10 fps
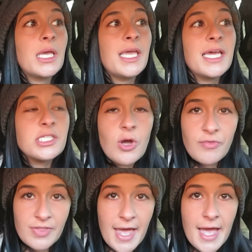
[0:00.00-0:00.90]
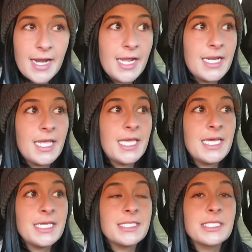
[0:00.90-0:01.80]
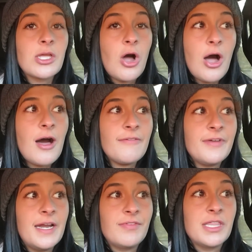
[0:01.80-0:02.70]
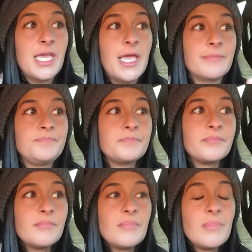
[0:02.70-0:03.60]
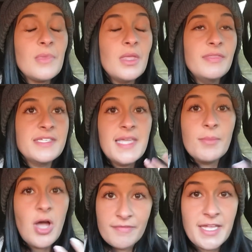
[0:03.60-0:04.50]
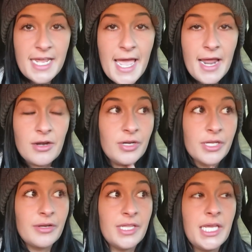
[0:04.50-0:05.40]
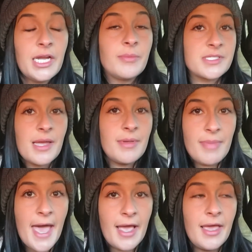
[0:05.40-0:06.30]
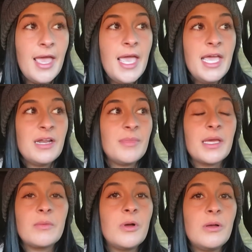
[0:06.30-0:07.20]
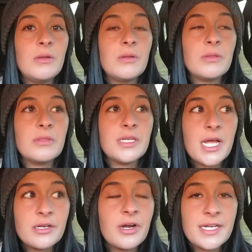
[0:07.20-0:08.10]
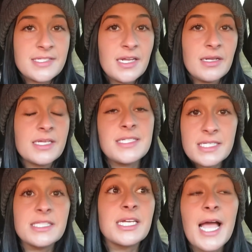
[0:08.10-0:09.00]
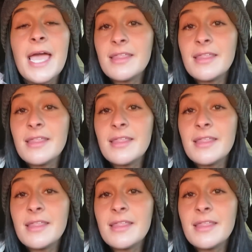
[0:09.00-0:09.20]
he gets over that, and like his cough and everything, the same cough that he had earlier in the year was coming back. And I'm like, well, the doctor already said, because the